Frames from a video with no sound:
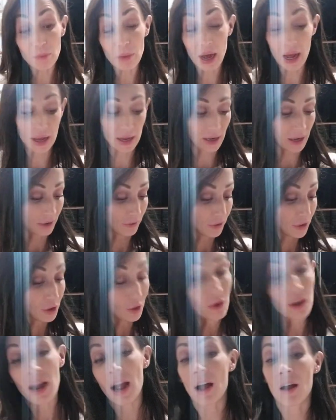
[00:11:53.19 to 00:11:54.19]
but if
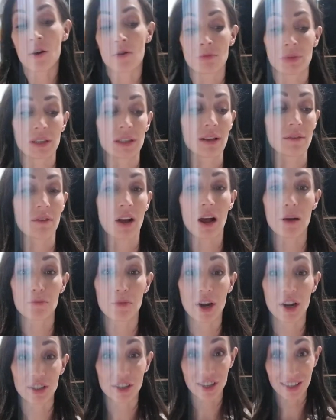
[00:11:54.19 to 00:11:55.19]
you're at home, because I've got
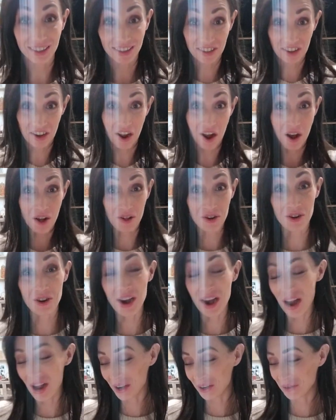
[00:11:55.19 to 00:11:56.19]
projects all
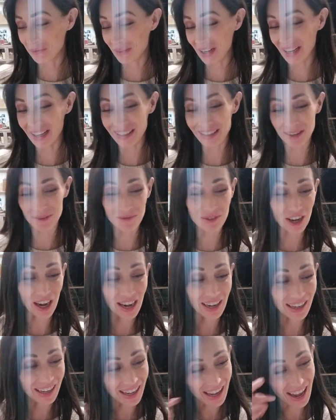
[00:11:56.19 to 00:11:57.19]
around me because I'm
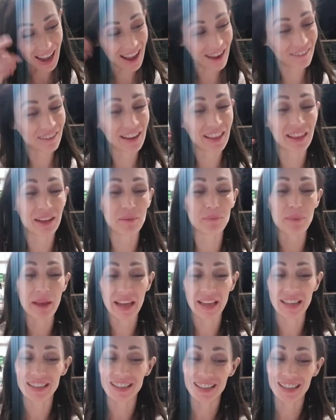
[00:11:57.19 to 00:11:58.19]
trying to get everything
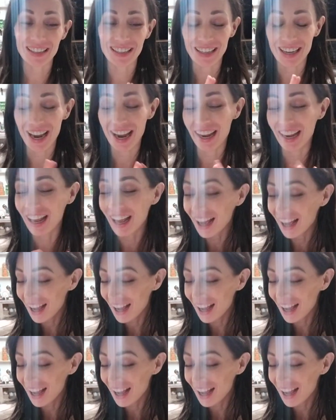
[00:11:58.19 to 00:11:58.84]
painted tonight,